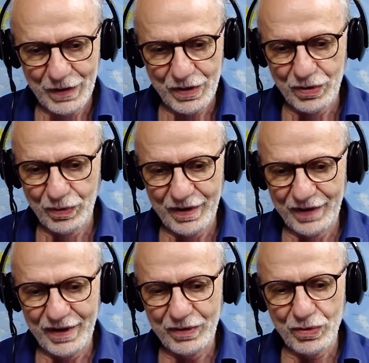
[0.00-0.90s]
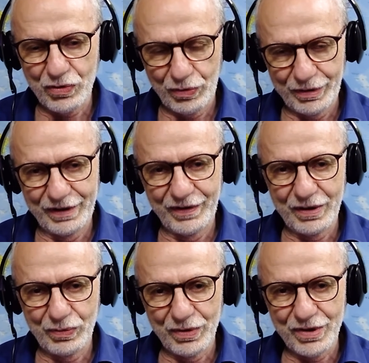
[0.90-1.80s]
So that was shocking.
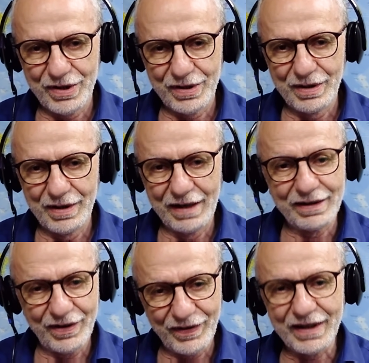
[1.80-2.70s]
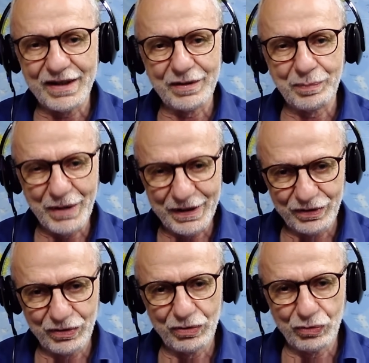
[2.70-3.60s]
And I think it
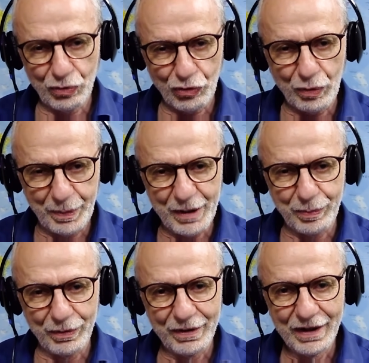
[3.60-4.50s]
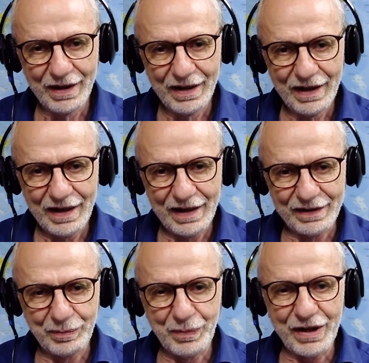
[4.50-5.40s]
meant to shock people
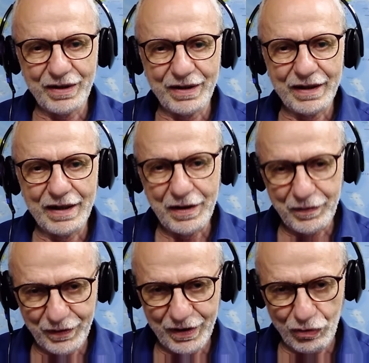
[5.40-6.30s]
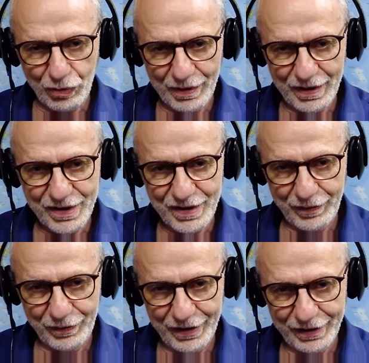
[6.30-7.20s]
and make every journalist
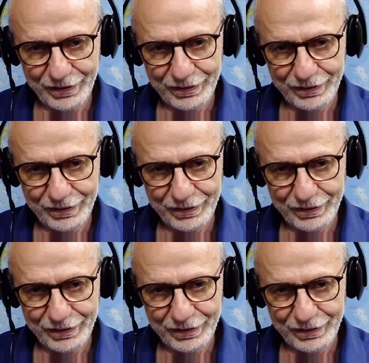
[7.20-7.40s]
afraid.